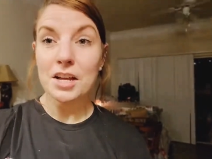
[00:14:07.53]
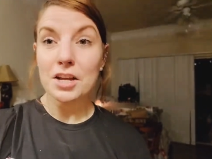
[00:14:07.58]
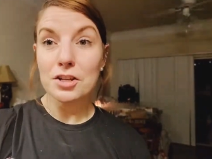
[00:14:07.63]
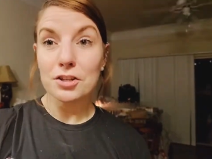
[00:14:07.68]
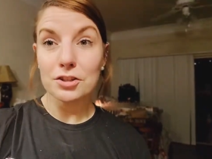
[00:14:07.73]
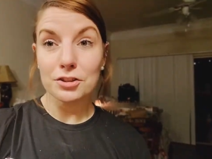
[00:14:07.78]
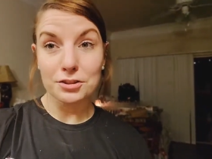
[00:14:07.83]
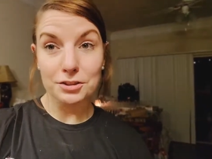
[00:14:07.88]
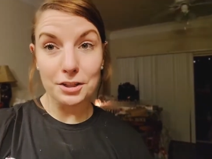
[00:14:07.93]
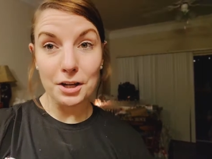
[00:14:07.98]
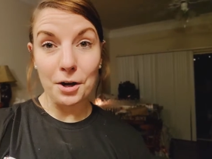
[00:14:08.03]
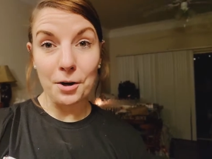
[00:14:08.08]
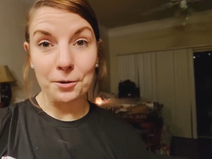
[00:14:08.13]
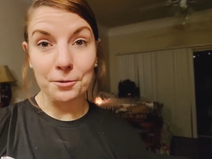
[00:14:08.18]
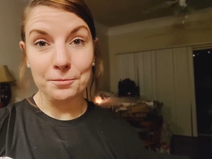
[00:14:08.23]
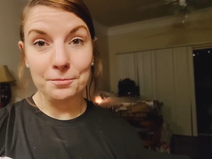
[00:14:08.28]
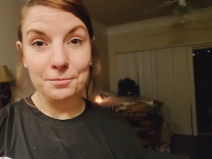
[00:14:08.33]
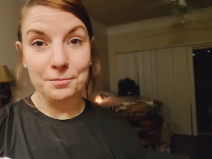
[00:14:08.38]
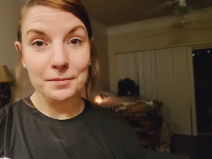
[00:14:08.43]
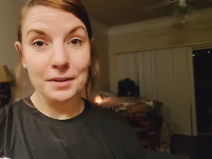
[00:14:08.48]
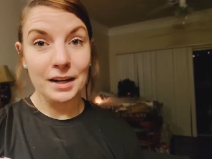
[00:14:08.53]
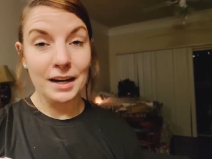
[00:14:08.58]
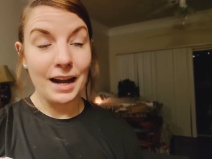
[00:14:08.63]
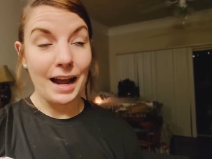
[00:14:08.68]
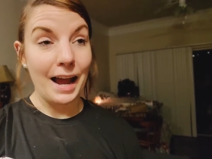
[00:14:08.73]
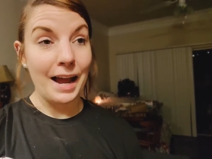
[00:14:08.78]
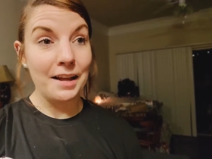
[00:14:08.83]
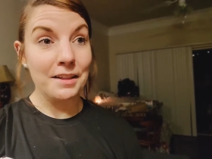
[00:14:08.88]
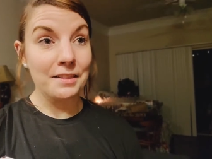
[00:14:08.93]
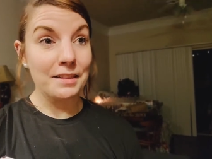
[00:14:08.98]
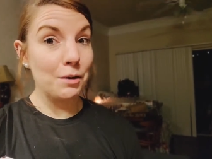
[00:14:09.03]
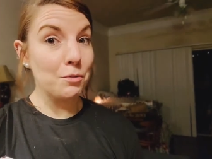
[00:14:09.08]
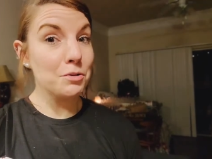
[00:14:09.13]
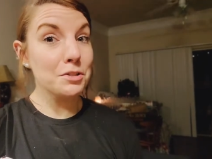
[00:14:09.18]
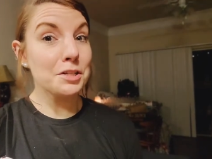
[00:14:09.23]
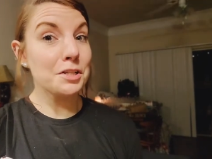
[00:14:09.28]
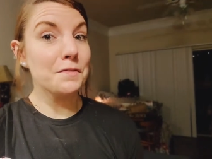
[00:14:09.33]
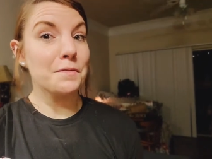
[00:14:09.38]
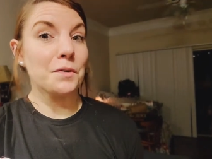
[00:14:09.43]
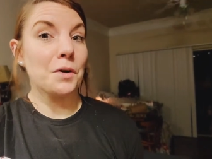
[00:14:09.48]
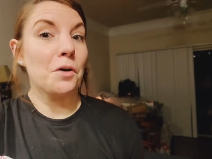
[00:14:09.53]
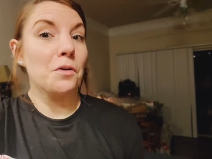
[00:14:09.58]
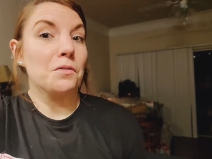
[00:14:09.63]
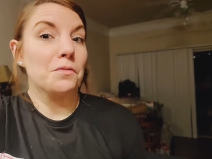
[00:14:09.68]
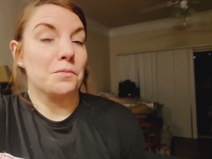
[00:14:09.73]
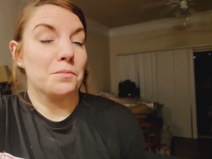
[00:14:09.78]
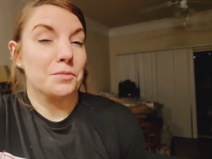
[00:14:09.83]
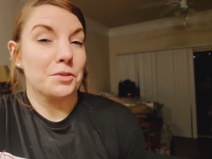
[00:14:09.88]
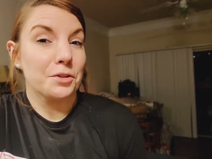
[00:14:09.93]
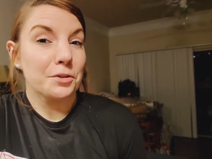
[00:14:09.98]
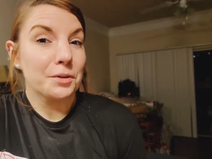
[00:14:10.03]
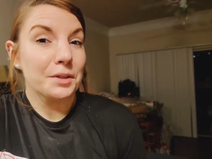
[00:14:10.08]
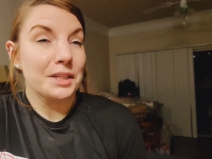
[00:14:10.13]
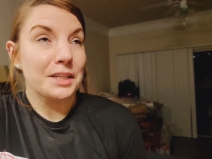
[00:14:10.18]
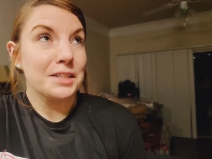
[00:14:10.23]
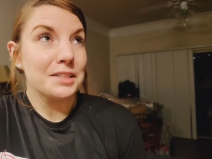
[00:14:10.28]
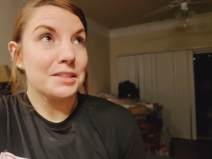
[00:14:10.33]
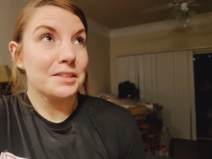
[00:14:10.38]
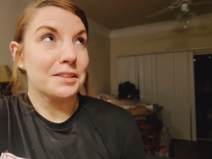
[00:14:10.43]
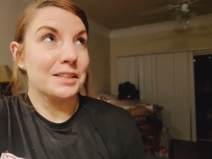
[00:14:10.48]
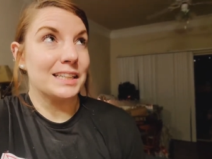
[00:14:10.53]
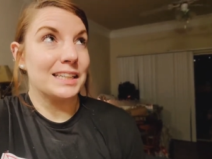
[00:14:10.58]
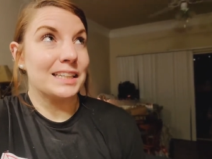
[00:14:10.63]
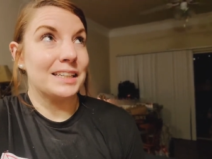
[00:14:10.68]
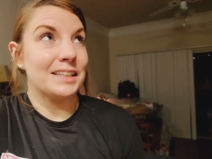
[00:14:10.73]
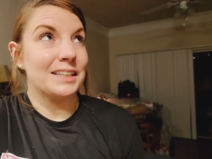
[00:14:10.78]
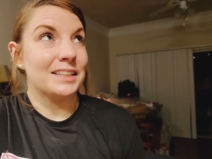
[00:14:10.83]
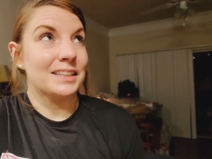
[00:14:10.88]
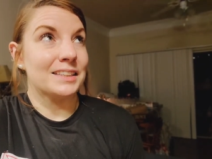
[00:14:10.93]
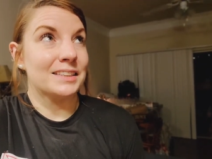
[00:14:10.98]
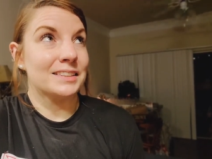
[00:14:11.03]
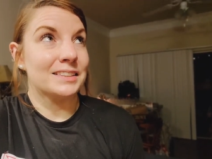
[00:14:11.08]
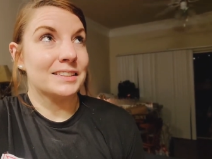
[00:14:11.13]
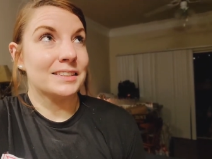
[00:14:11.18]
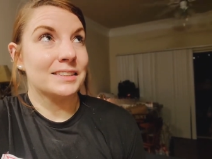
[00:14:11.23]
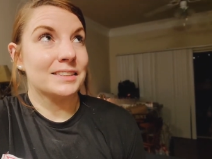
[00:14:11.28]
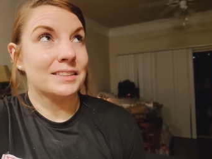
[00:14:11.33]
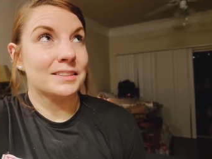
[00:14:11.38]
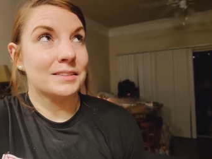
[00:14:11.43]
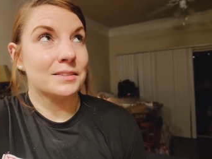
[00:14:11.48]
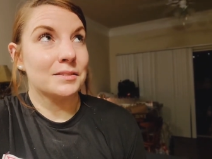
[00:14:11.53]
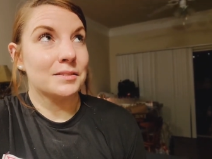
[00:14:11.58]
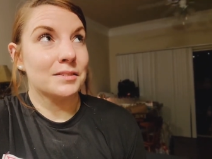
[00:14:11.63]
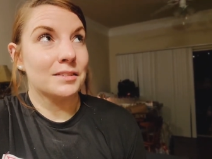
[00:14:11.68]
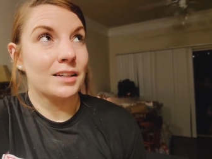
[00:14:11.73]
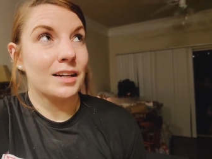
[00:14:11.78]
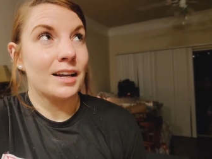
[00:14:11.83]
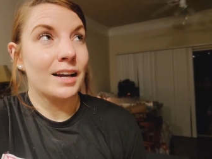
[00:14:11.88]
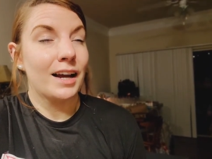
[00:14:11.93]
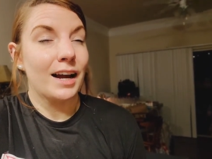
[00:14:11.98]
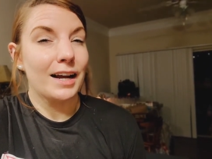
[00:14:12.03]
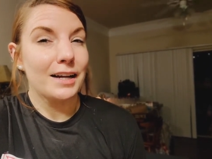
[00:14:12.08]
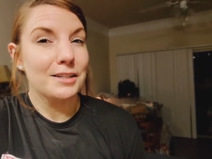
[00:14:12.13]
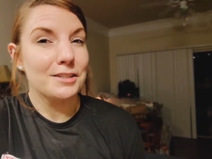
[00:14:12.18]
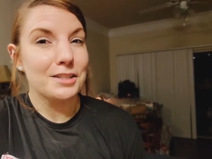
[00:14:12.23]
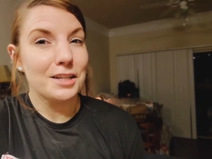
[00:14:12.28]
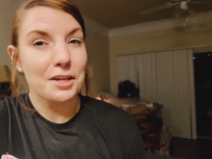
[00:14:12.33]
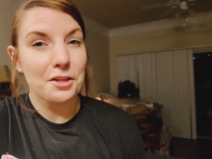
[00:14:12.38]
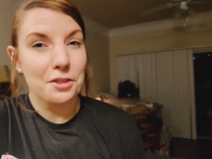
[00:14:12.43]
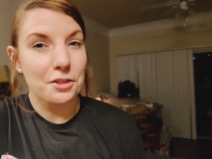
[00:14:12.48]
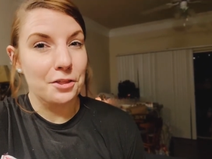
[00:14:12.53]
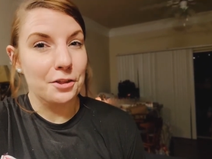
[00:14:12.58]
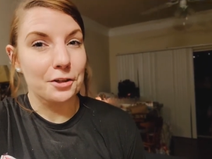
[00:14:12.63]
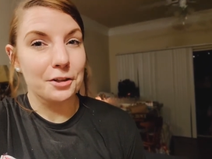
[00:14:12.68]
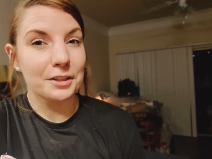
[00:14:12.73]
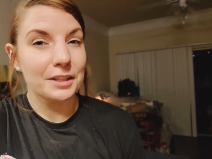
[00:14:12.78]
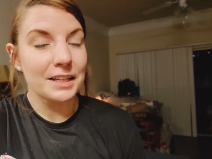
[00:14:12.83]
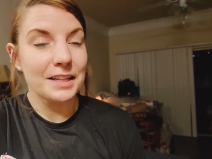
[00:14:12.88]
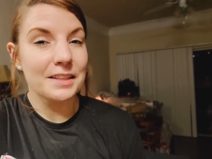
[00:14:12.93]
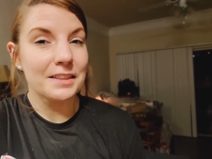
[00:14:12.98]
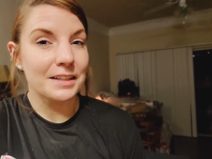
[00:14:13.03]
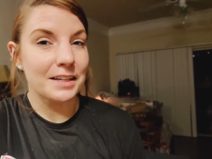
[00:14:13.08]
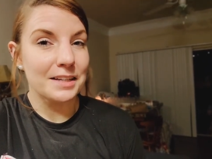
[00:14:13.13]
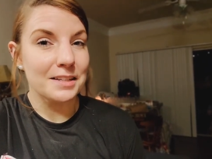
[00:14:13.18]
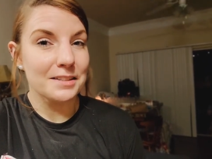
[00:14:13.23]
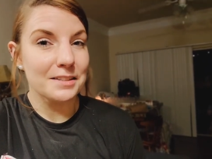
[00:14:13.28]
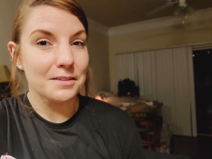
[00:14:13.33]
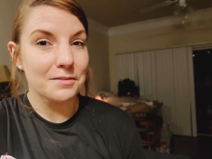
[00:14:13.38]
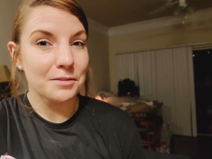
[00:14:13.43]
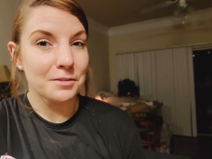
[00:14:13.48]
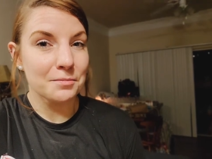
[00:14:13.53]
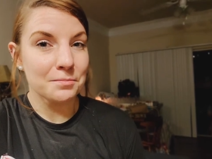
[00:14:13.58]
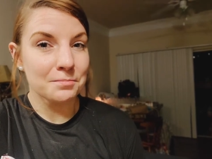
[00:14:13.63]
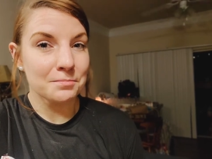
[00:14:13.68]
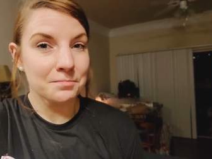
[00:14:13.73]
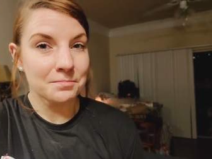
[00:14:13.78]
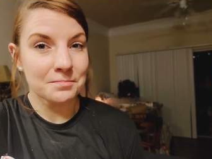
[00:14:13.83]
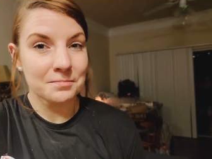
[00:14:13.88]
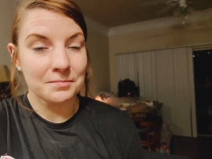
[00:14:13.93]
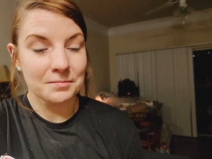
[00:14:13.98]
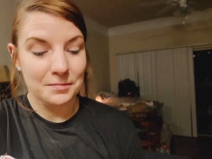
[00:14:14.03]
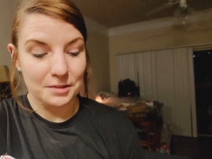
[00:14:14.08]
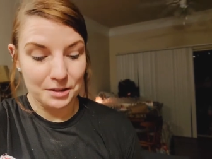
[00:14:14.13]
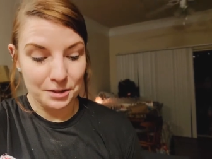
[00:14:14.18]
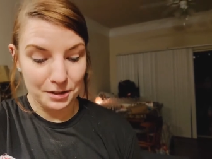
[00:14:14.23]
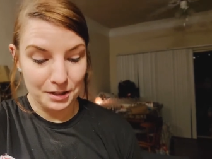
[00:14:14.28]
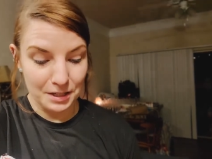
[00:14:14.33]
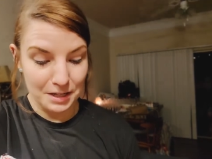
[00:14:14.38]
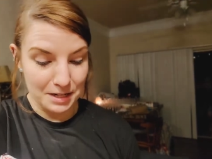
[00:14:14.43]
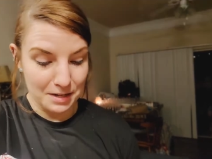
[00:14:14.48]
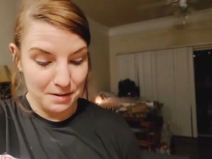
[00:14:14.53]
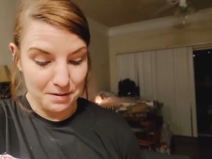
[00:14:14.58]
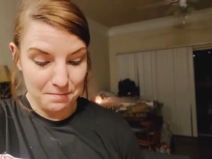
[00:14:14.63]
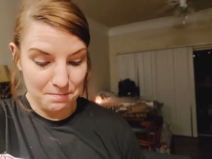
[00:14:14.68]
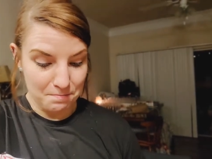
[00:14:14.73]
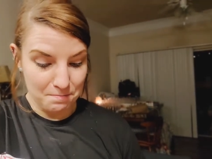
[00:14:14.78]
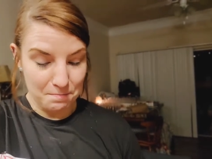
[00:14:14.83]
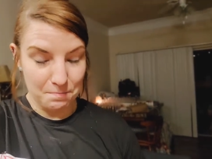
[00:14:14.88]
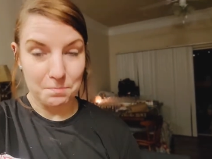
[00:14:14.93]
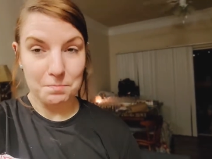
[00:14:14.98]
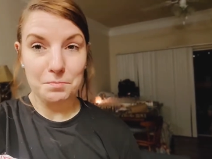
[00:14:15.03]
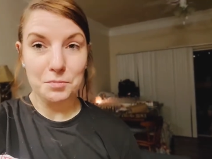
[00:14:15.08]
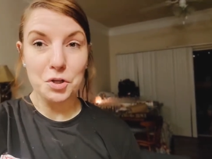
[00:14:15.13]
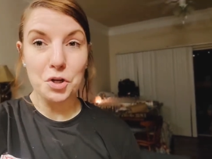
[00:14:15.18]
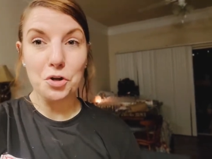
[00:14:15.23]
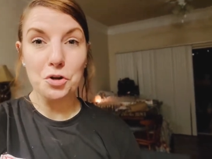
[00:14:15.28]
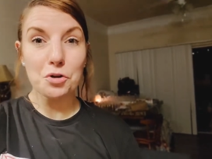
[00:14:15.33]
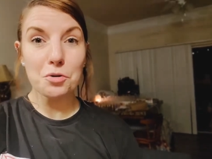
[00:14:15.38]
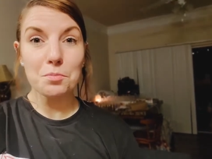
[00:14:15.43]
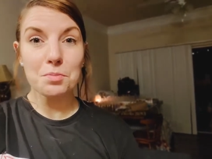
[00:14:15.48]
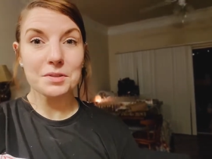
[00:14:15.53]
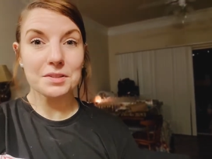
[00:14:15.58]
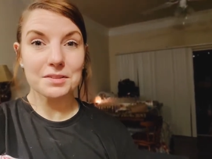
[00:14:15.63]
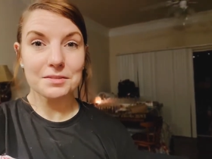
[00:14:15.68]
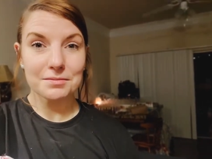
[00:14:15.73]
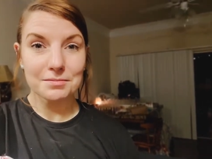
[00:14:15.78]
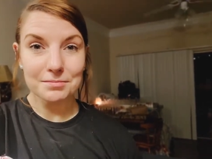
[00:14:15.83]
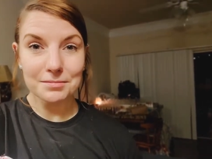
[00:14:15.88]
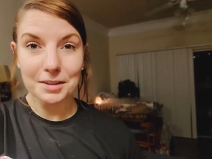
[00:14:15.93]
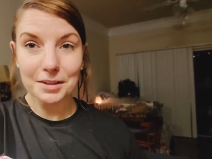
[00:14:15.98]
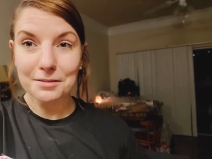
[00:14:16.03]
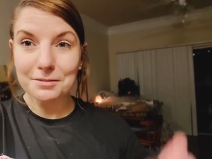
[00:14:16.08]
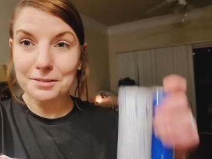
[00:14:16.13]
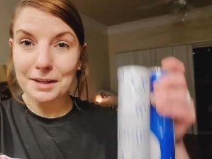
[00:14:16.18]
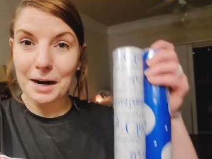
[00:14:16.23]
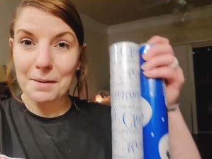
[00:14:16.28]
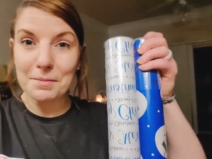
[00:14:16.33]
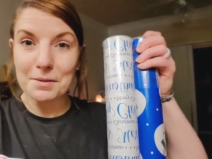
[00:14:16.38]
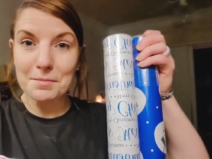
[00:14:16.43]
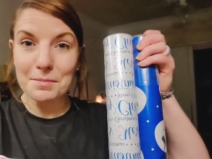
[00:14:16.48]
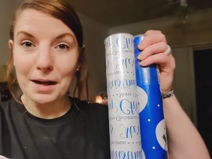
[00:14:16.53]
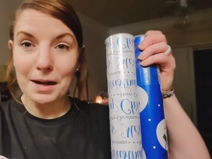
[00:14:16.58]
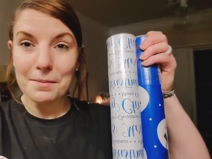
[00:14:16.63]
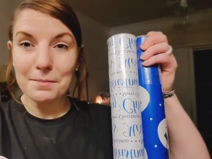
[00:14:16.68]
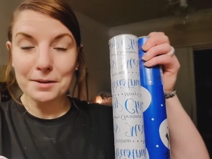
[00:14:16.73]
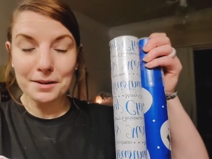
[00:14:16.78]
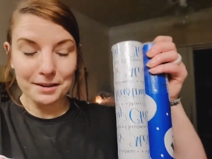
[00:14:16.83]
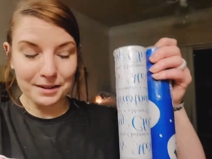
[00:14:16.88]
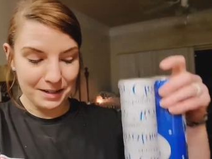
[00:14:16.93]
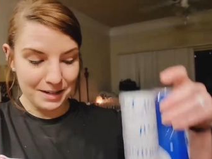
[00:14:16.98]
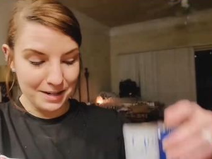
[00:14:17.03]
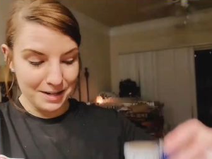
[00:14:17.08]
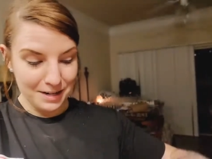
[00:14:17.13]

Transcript: So, and that wasn't even all of them. There were easily, I'd say 30 things of them, 30 tubes of wrapping paper.